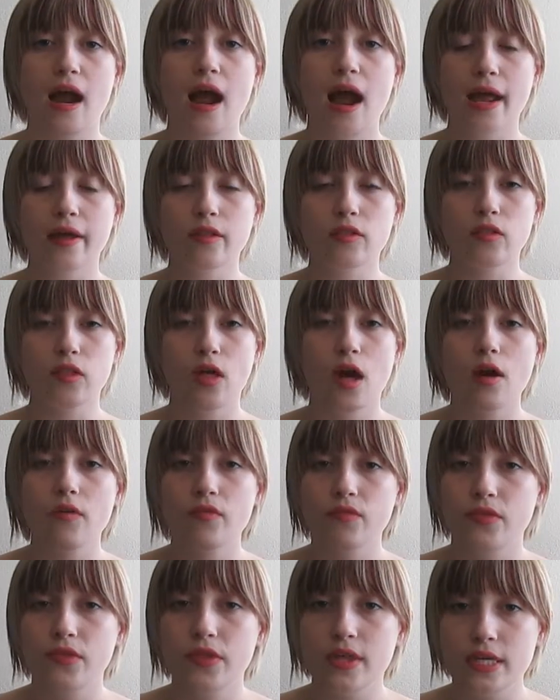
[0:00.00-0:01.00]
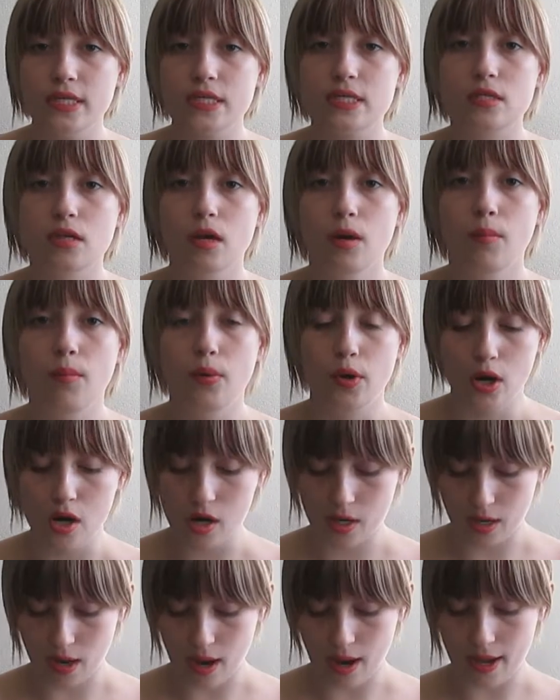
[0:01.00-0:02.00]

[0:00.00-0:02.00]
I love this book.